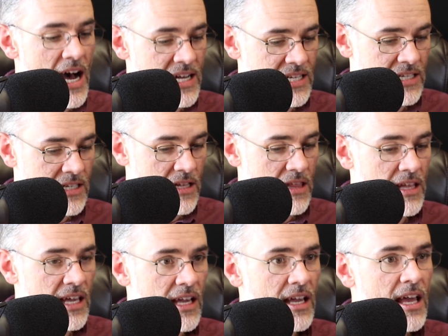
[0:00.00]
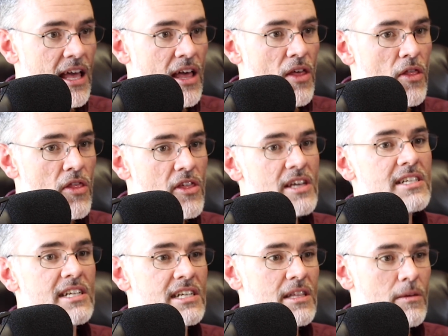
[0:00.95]
us to think
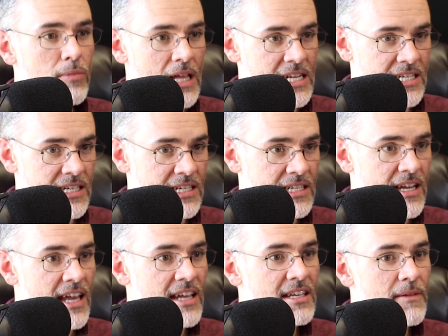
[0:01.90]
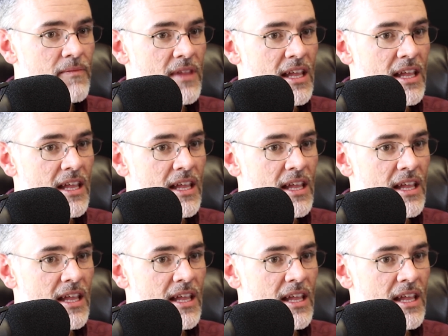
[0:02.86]
this is the blessed state.